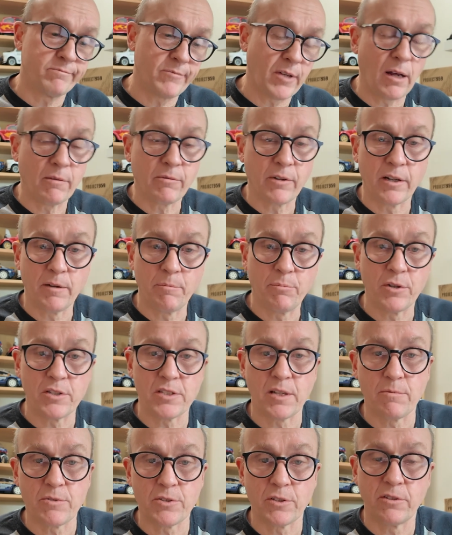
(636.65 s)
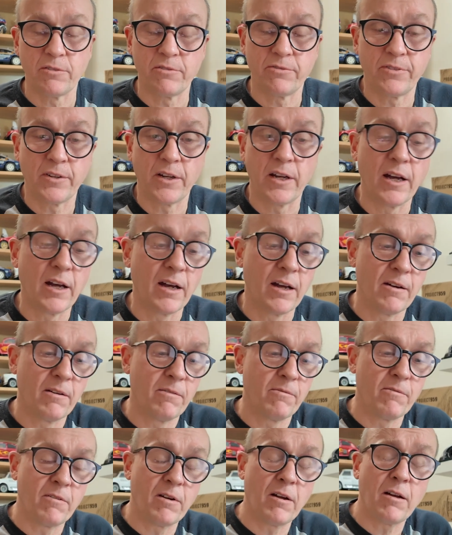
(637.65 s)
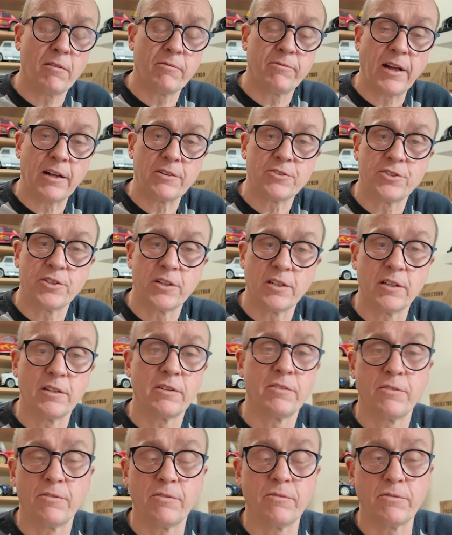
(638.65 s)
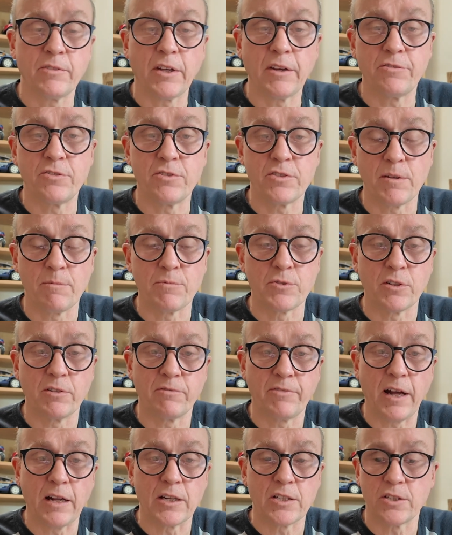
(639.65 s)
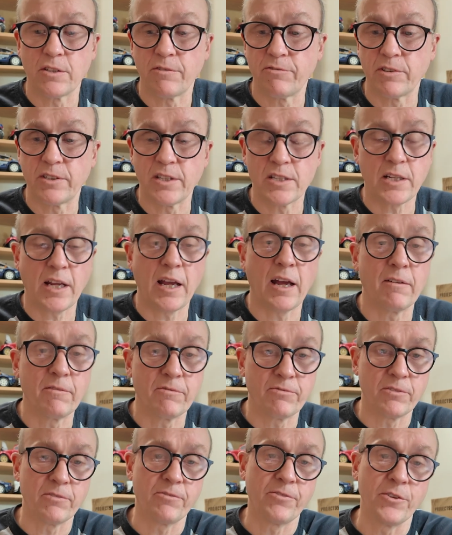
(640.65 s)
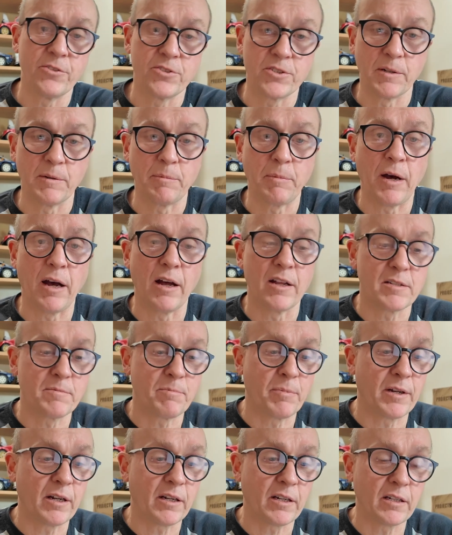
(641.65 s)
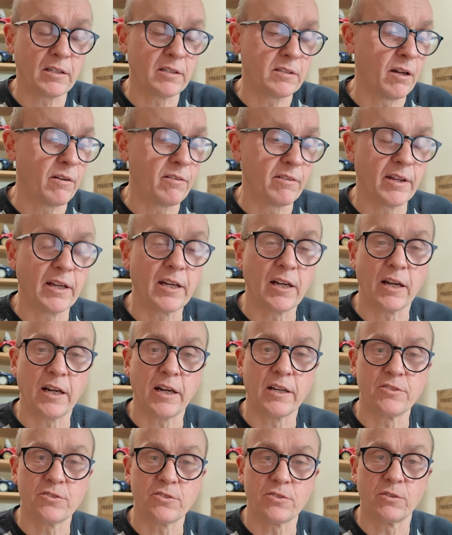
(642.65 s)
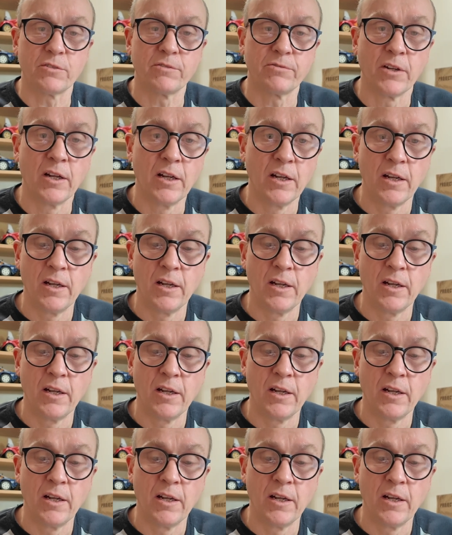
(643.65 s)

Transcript: I'm going to put some sort of voucher, gives you some sort of voucher for a discount for future parts. But I don't think I can just sort of